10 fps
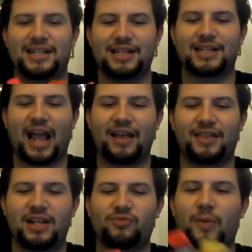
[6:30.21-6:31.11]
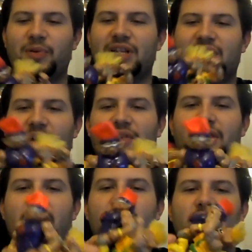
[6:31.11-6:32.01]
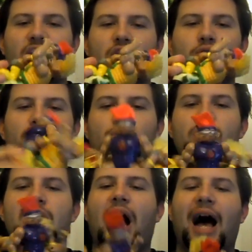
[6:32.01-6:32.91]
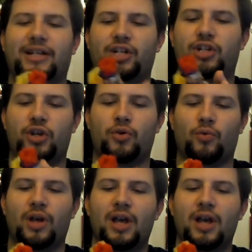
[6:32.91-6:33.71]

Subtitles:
This represents everything that you do not do.